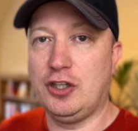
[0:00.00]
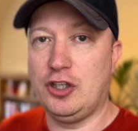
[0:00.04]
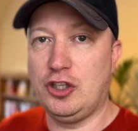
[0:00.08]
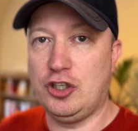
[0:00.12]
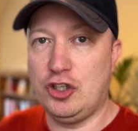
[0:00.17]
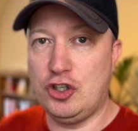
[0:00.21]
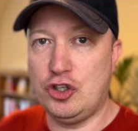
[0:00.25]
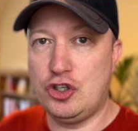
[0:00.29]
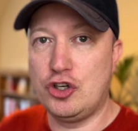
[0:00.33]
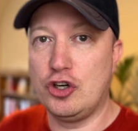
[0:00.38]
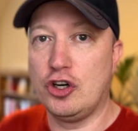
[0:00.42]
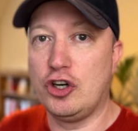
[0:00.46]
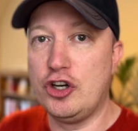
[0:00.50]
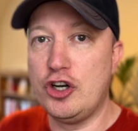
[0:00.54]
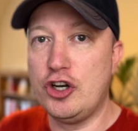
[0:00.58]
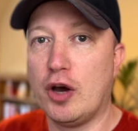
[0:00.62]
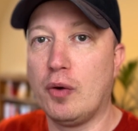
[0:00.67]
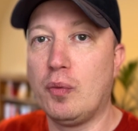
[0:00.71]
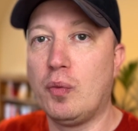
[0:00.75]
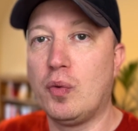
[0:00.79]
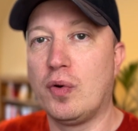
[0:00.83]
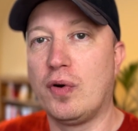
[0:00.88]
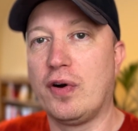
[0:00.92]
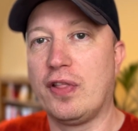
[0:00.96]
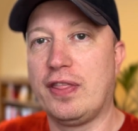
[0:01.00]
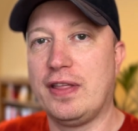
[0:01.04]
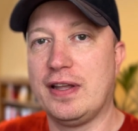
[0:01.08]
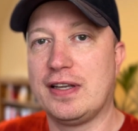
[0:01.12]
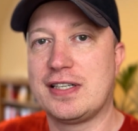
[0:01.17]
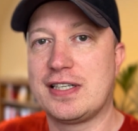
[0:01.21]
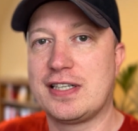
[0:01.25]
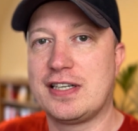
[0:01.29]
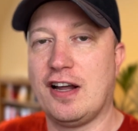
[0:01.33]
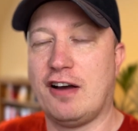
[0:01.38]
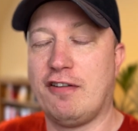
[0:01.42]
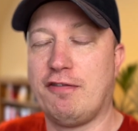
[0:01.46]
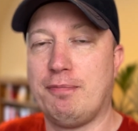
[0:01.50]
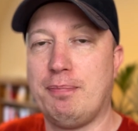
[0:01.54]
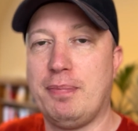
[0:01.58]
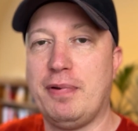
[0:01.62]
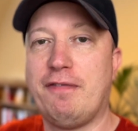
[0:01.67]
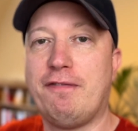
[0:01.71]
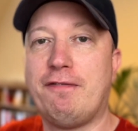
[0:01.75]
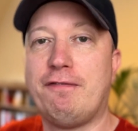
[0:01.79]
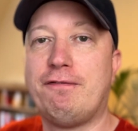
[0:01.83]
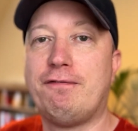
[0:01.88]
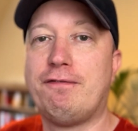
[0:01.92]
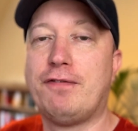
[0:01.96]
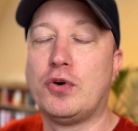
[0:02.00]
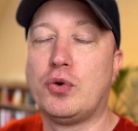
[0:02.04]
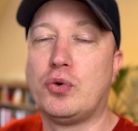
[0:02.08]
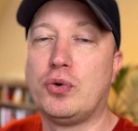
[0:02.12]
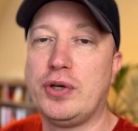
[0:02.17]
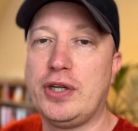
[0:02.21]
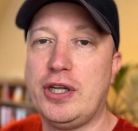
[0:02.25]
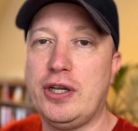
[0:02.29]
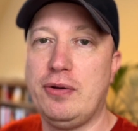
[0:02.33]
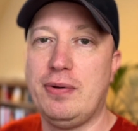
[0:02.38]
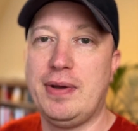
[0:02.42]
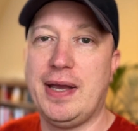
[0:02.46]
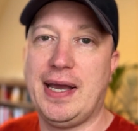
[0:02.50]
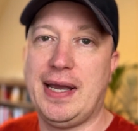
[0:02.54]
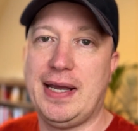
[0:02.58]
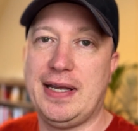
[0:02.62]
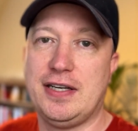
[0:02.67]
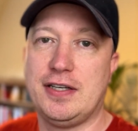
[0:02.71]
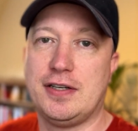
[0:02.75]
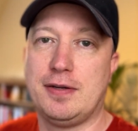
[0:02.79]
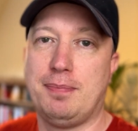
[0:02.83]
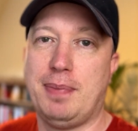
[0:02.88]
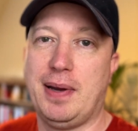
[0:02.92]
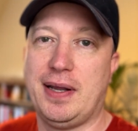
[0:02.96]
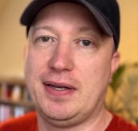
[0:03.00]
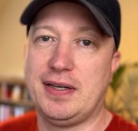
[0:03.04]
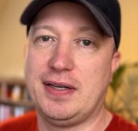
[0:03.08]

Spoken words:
You should all of this stuff before you get into pen